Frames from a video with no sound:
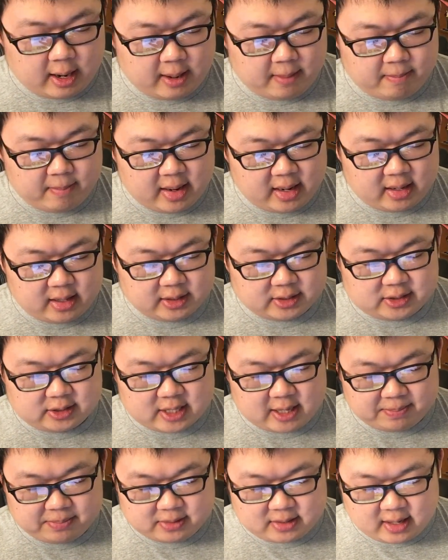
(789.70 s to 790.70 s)
Mega
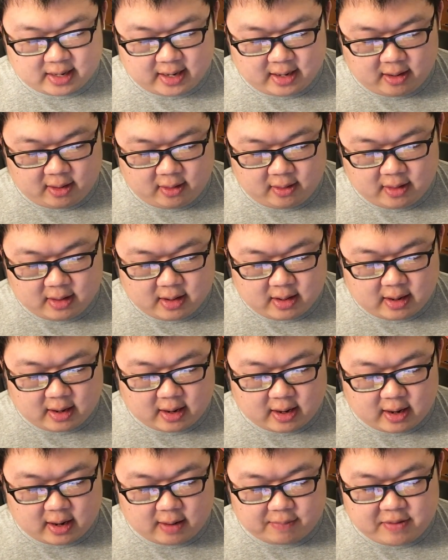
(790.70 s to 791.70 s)
Sceptile.
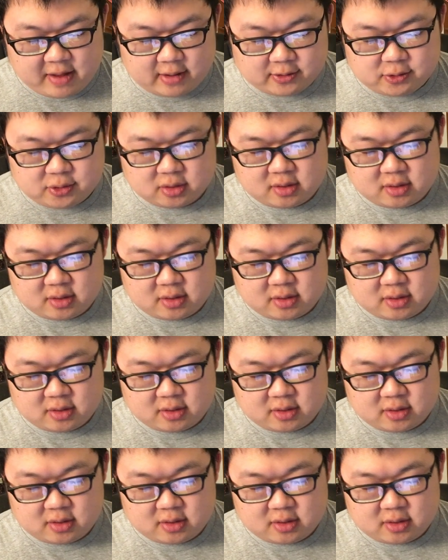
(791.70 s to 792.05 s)
That